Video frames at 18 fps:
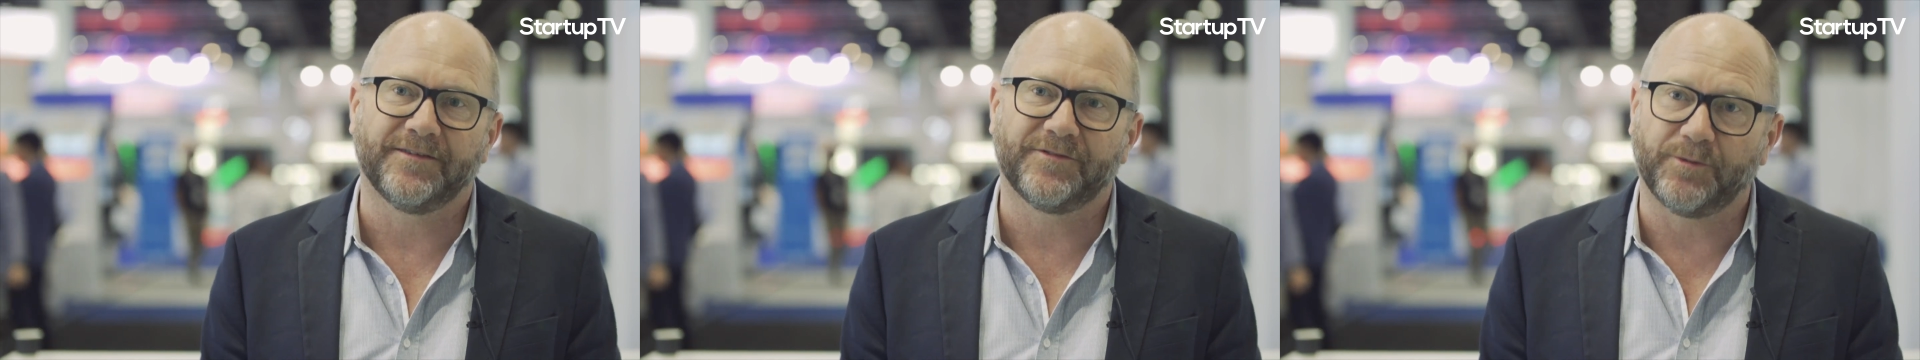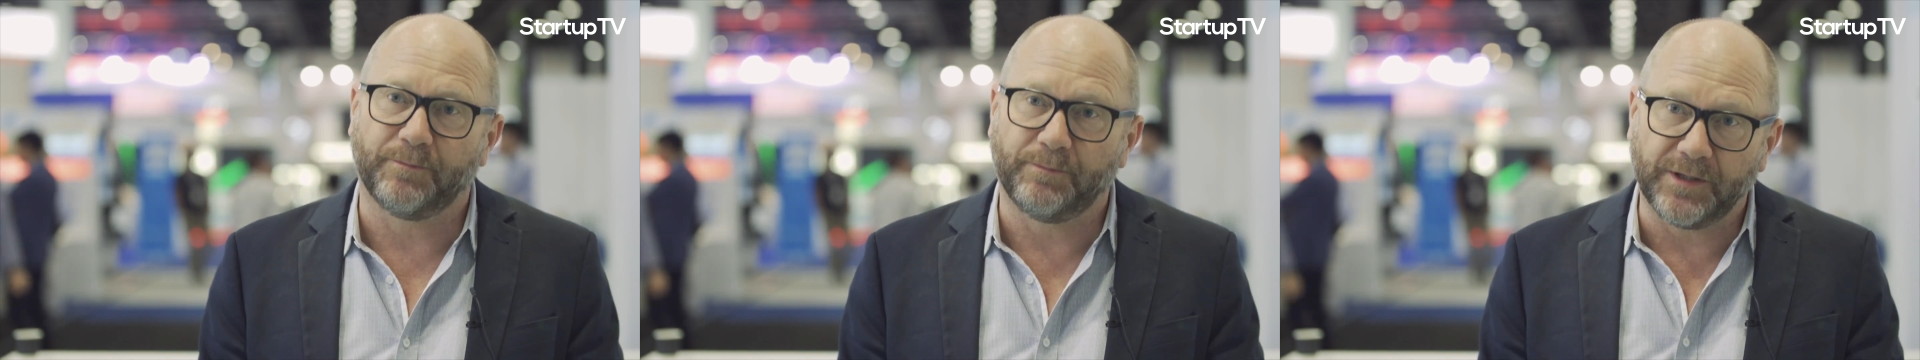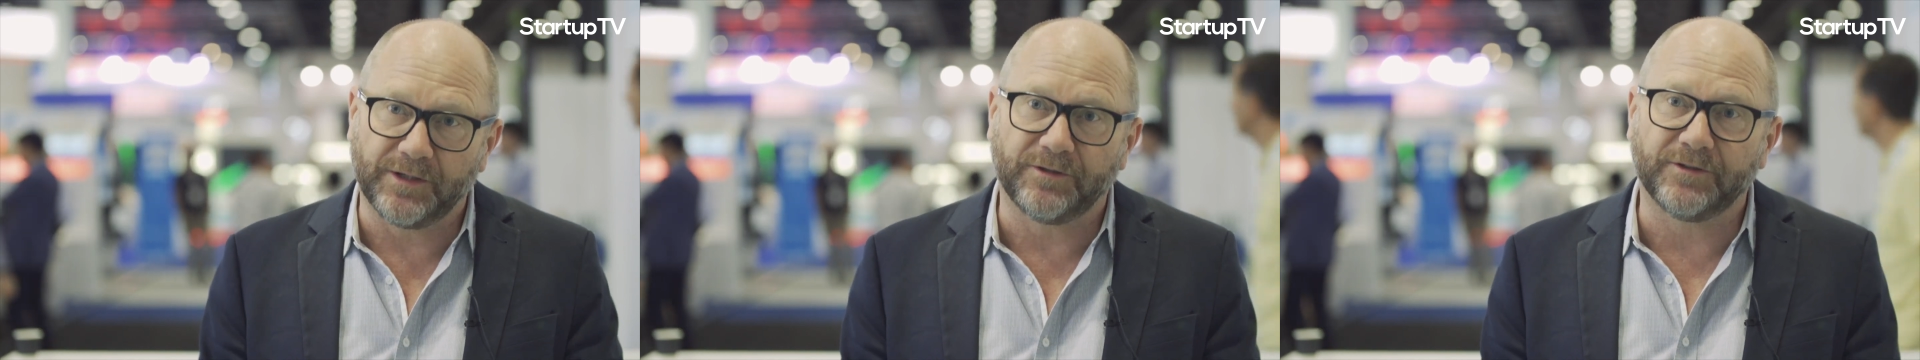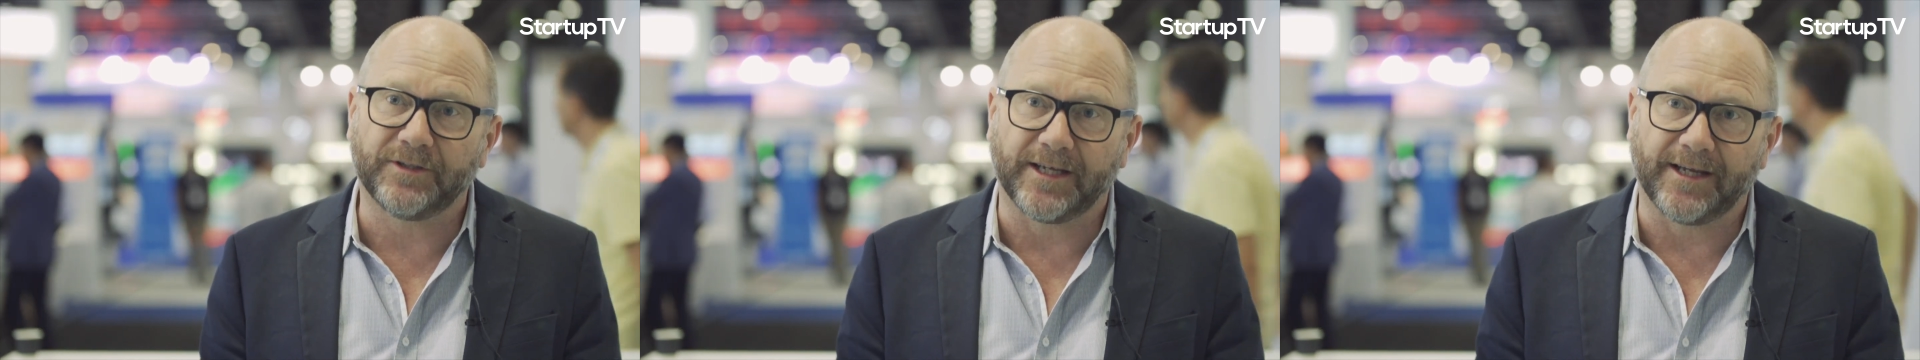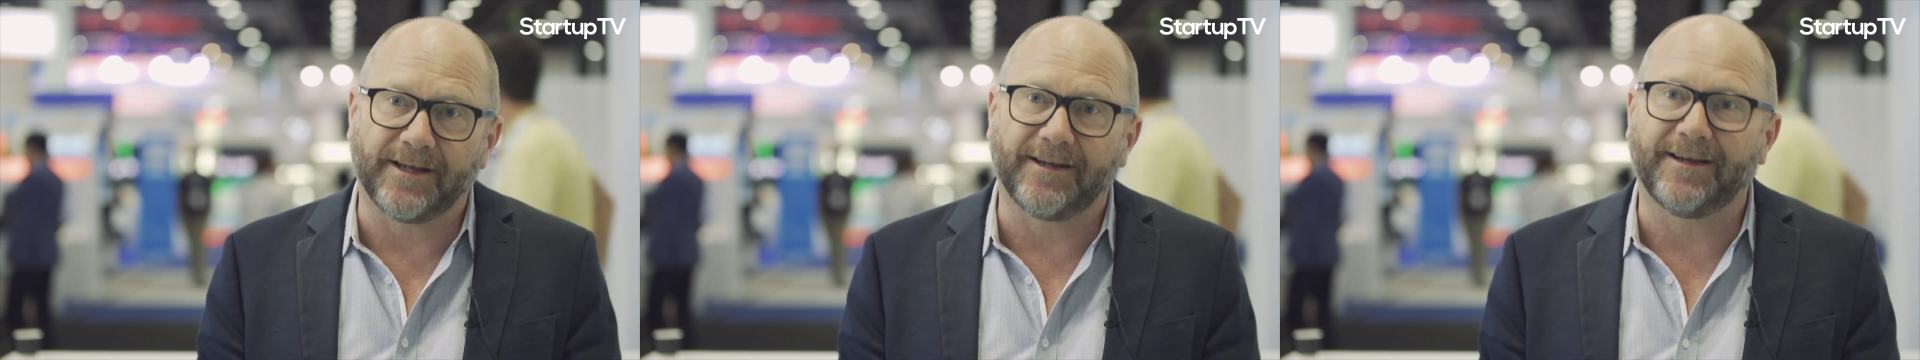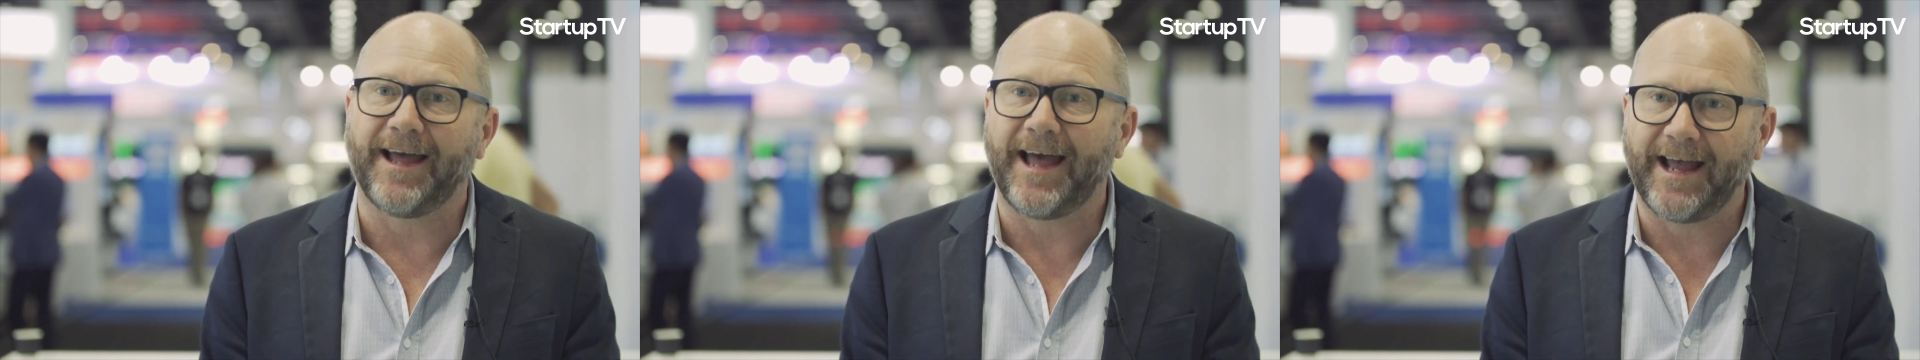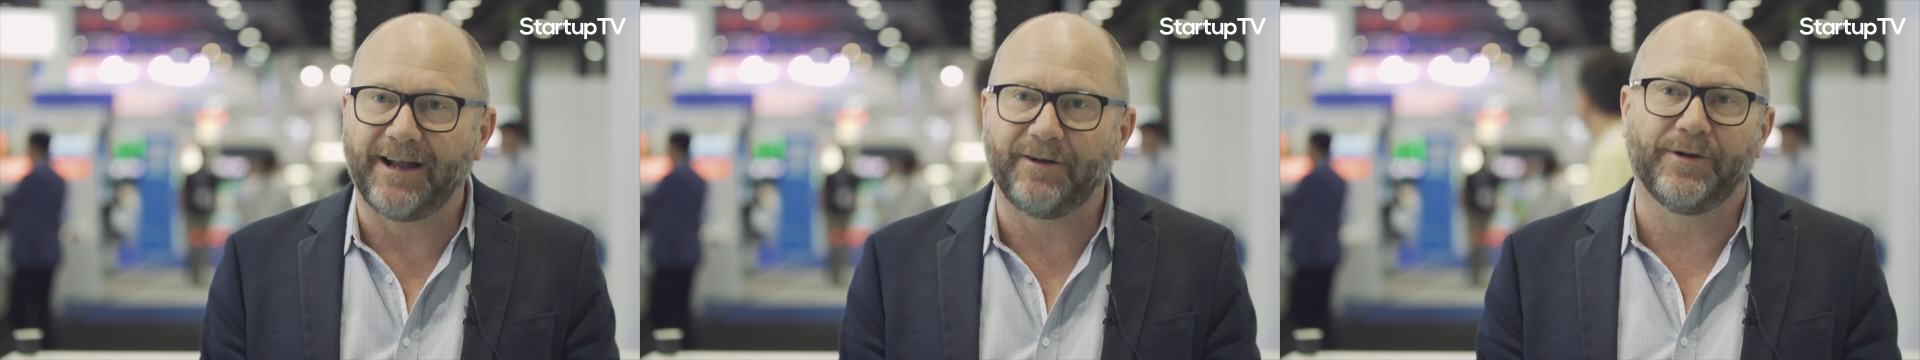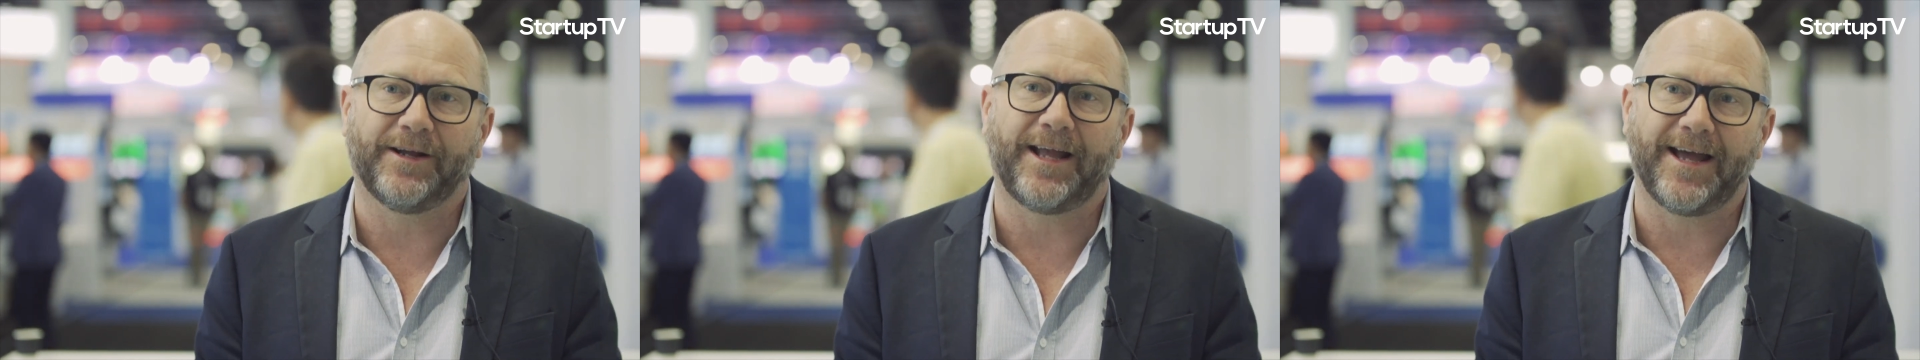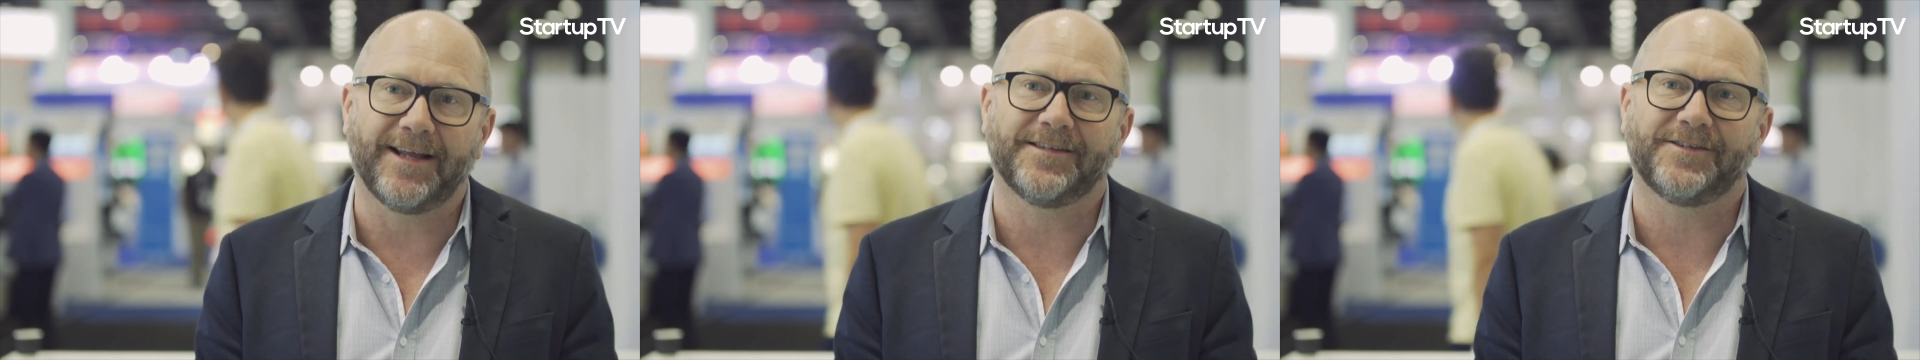to building
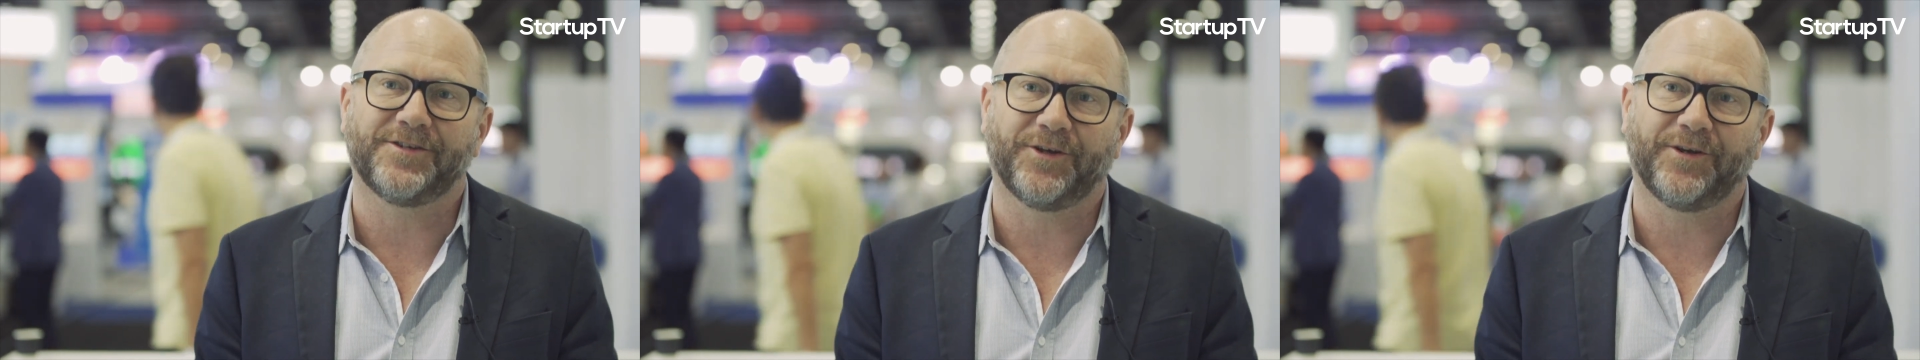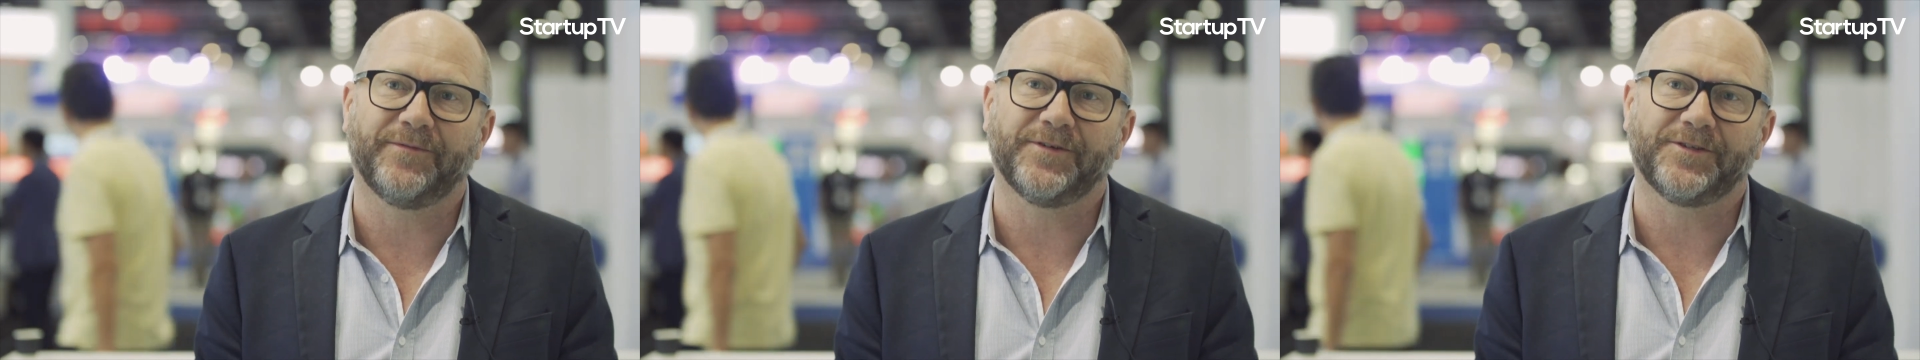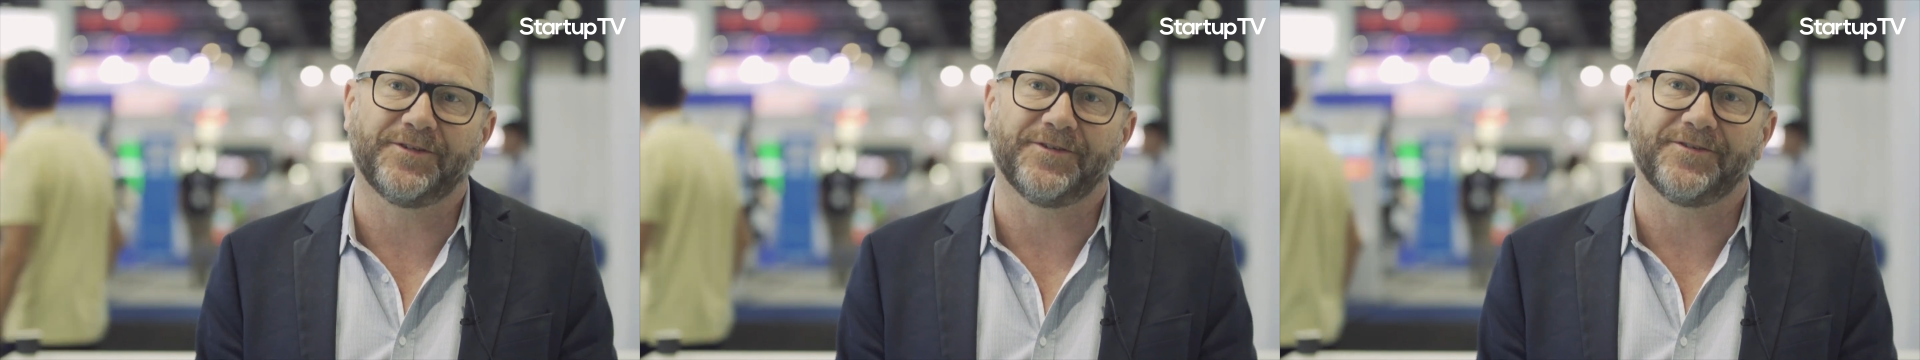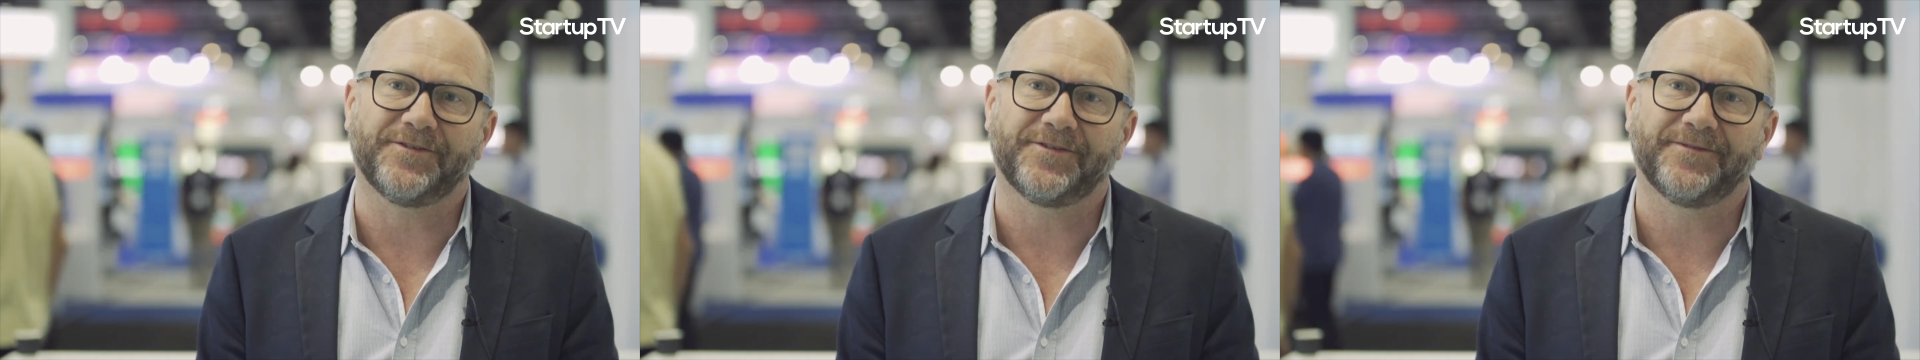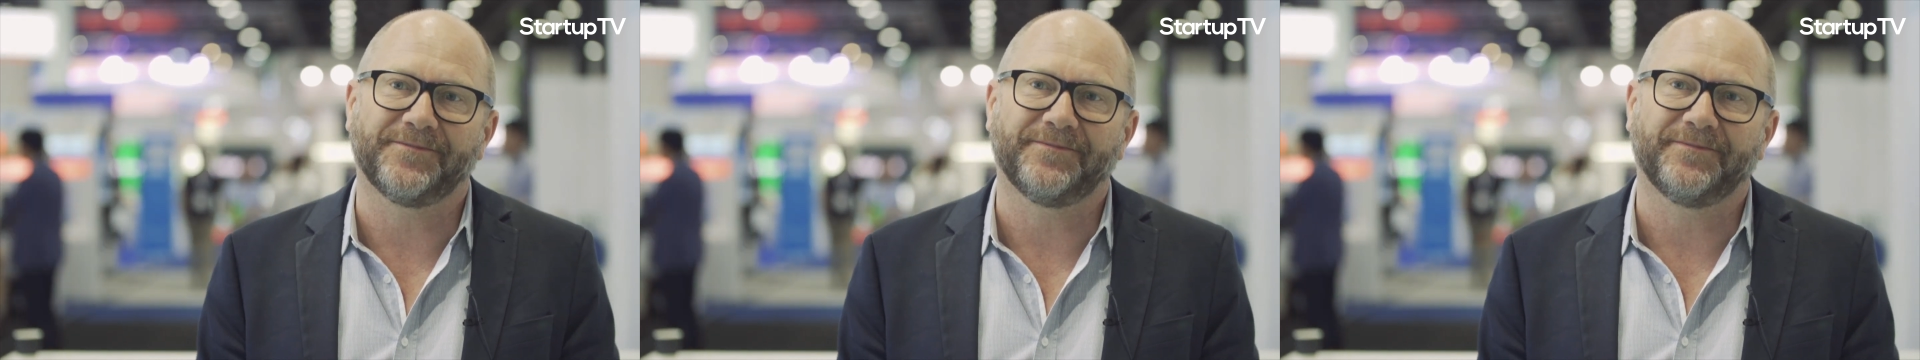aggregated services.